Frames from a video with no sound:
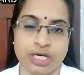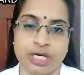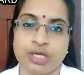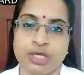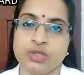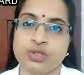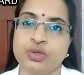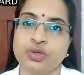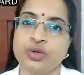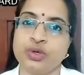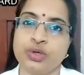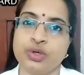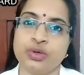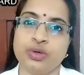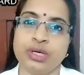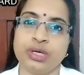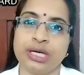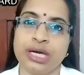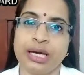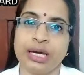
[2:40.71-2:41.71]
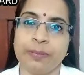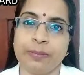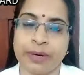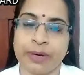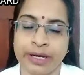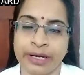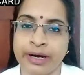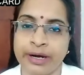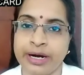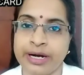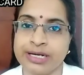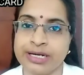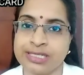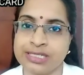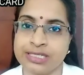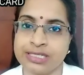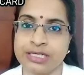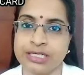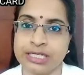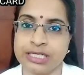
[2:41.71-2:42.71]
So you can by heart
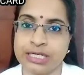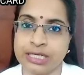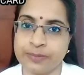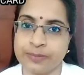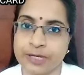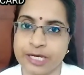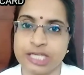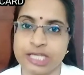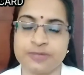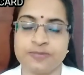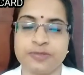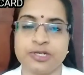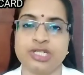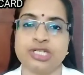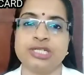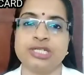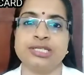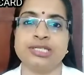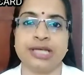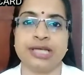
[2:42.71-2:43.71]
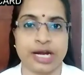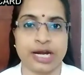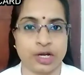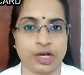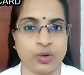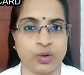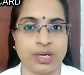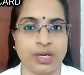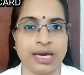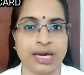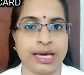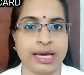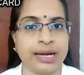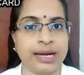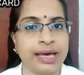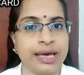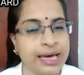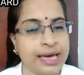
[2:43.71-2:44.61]
certain expressions that you can